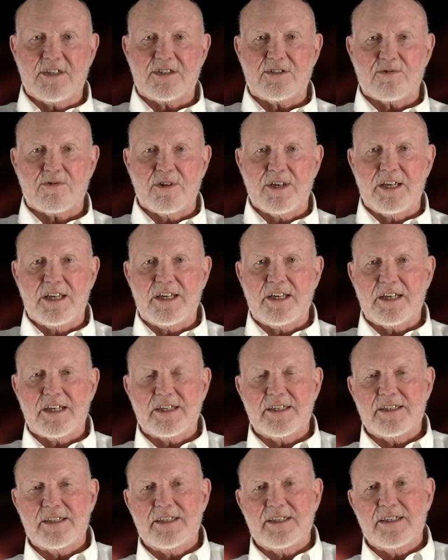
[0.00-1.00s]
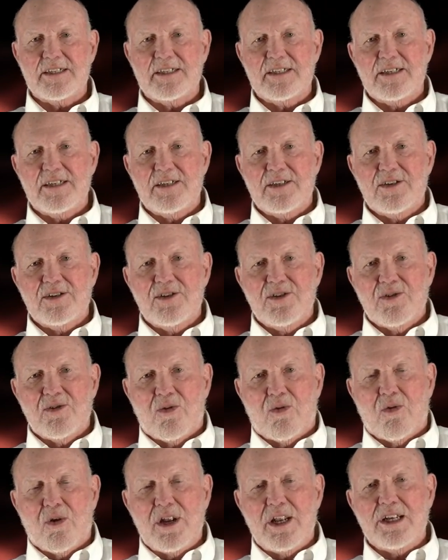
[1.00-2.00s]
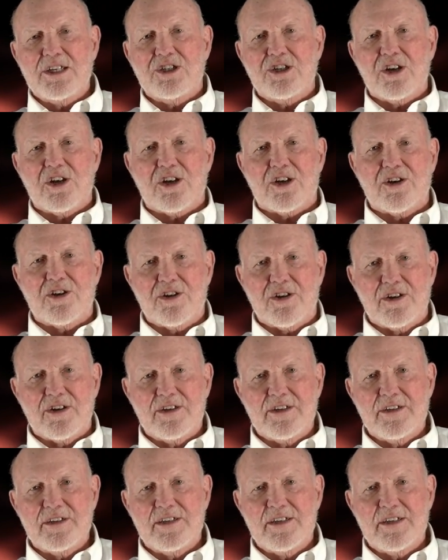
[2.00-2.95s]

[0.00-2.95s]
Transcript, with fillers: this week. What did you learn?